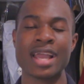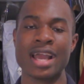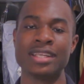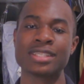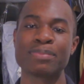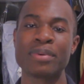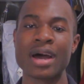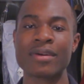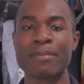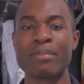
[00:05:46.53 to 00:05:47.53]
and just put
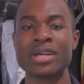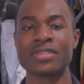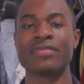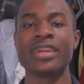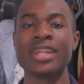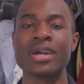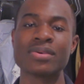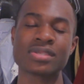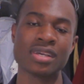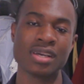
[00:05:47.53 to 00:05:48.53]
out a bunch of
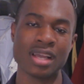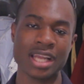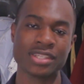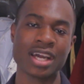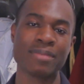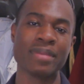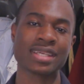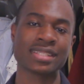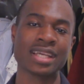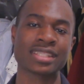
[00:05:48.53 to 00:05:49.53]
videos and try to make
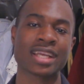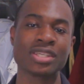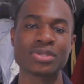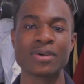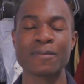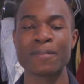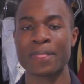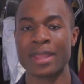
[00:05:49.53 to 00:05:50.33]
a set schedule.